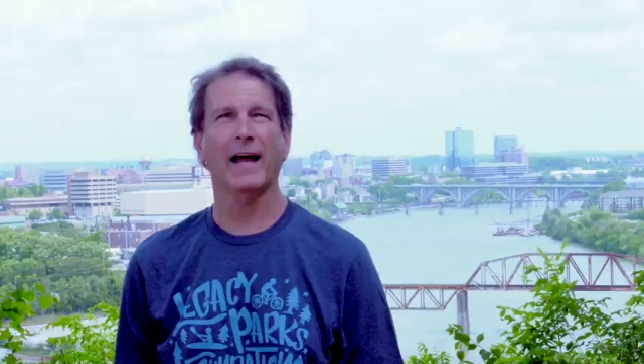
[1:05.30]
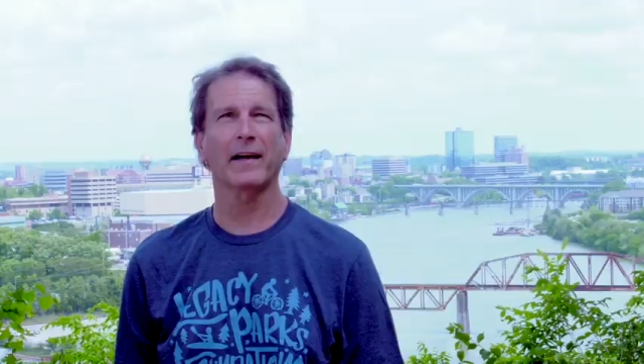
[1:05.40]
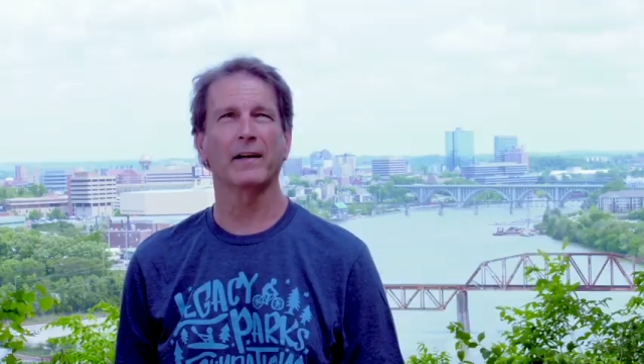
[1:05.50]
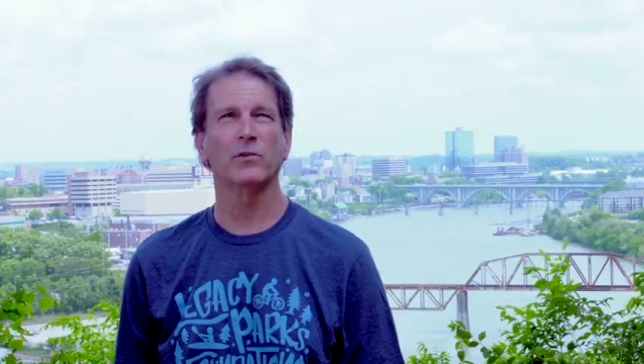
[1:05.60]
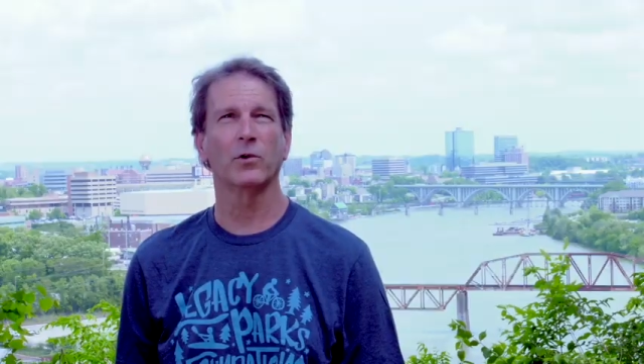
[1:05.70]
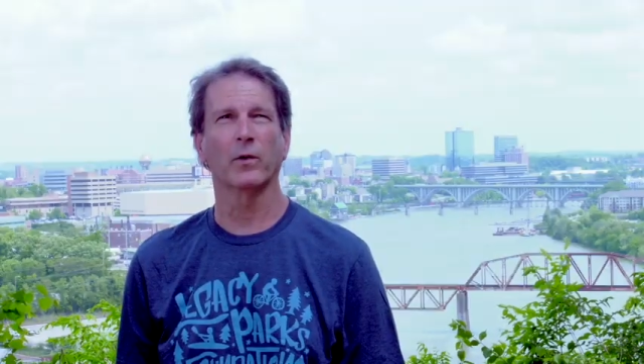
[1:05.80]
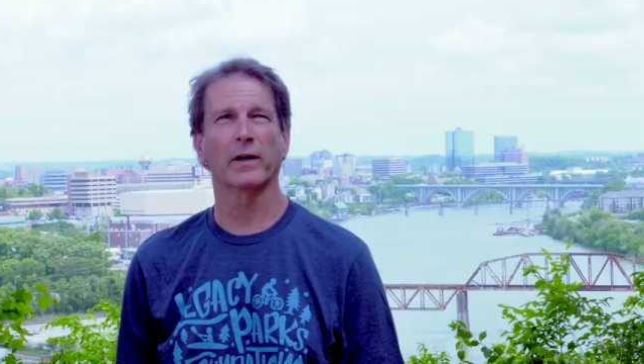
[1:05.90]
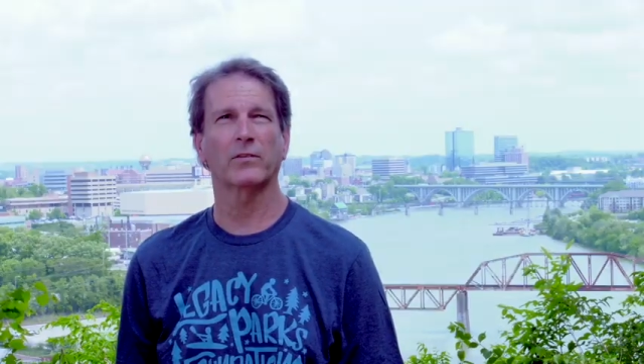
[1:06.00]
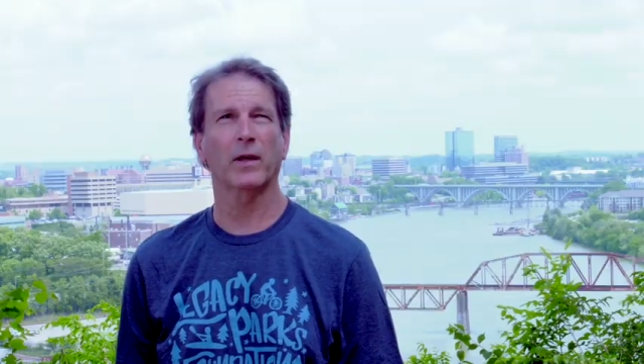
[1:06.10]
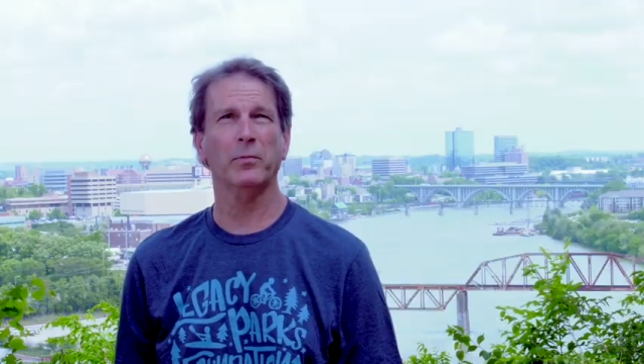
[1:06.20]
I can enjoy
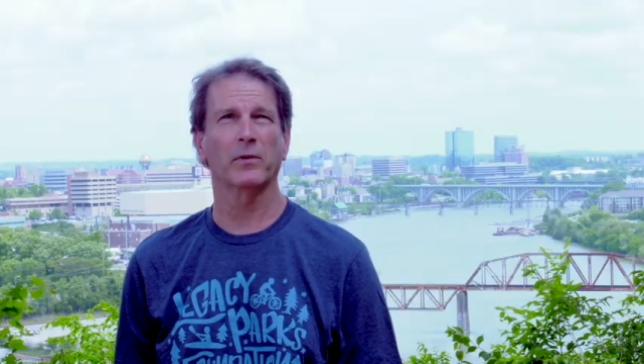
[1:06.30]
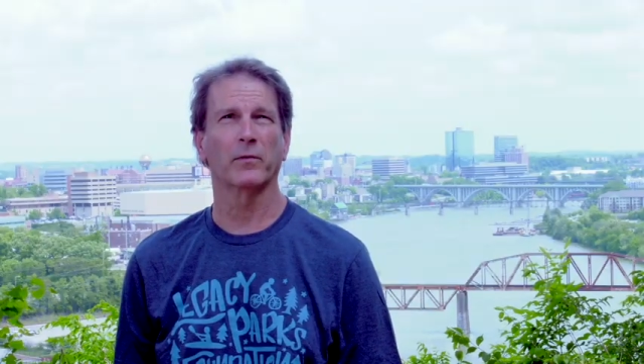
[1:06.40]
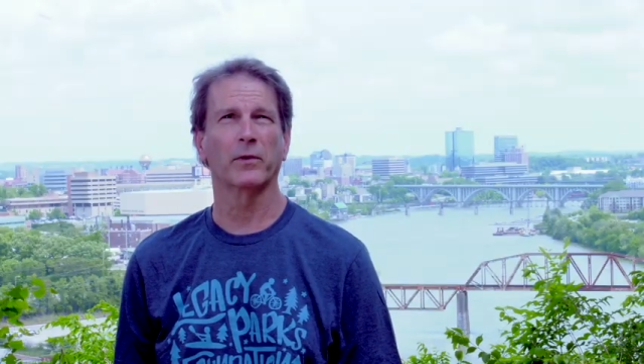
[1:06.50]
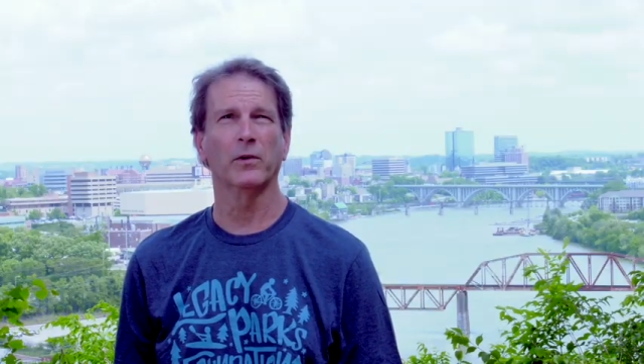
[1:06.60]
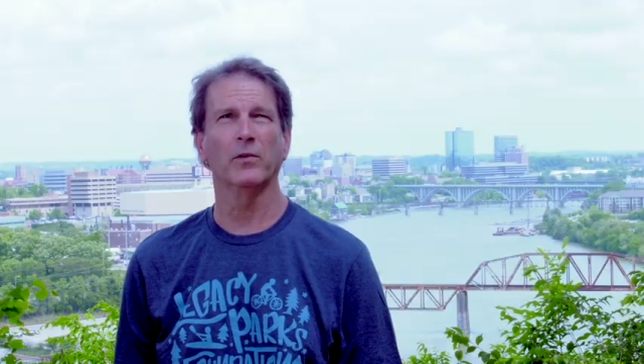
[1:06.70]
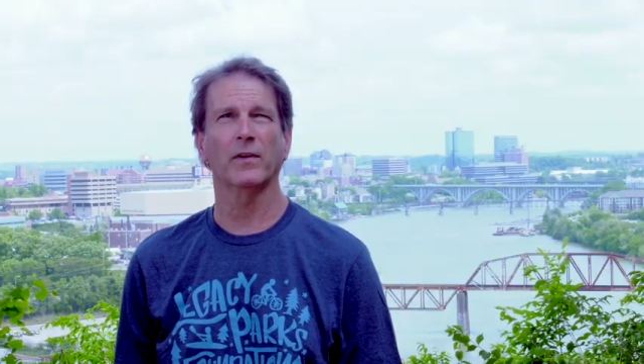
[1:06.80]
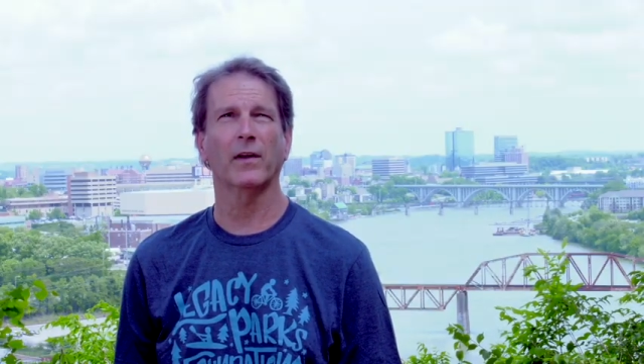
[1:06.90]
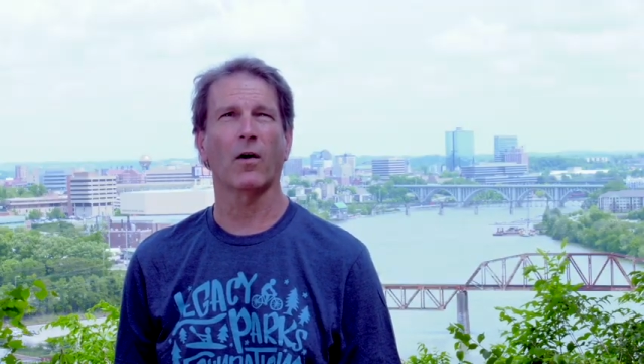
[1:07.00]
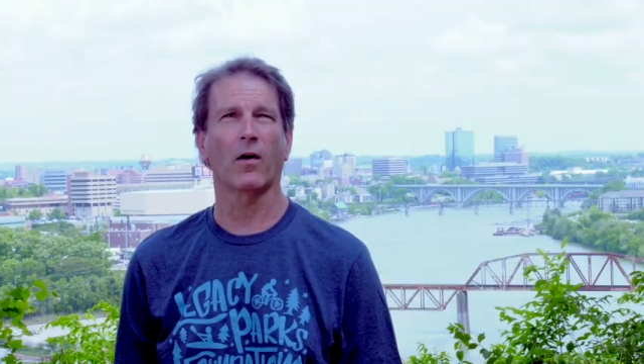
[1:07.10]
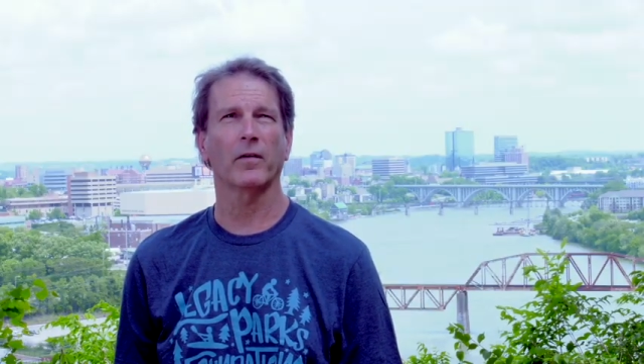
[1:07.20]
exceptional views in
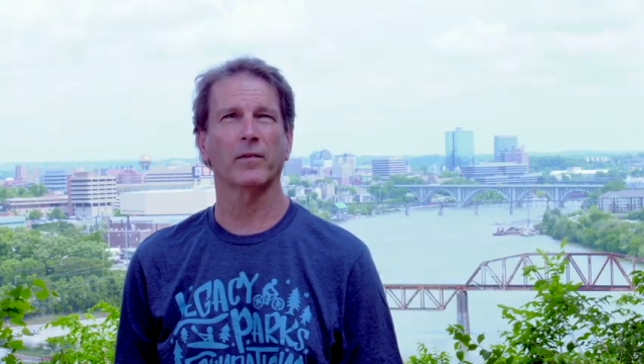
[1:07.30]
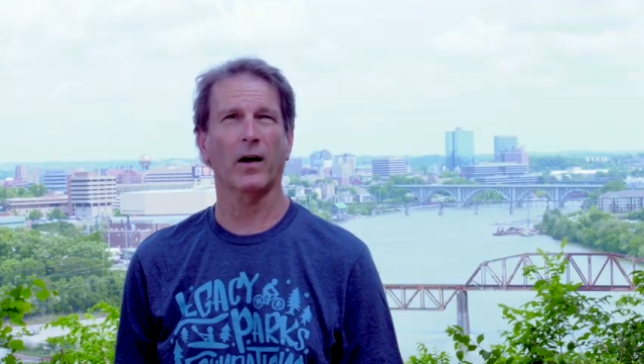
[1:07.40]
the heart of